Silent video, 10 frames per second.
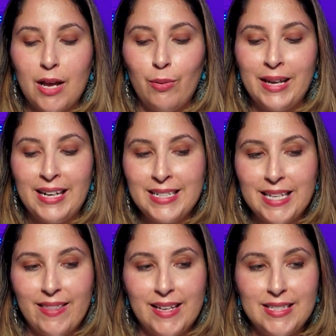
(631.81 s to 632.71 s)
I will get
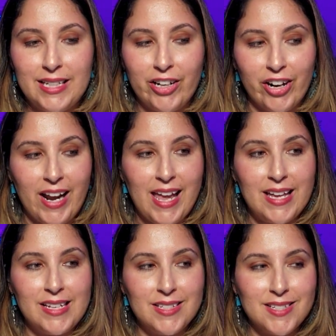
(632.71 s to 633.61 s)
into this here,
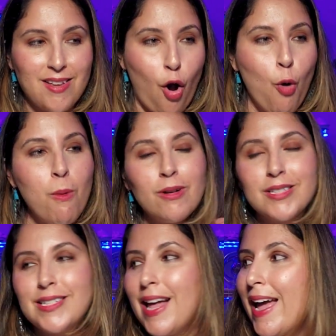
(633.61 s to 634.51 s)
is
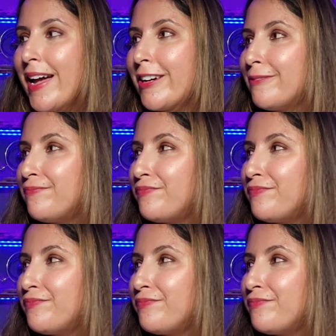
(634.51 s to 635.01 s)
almost like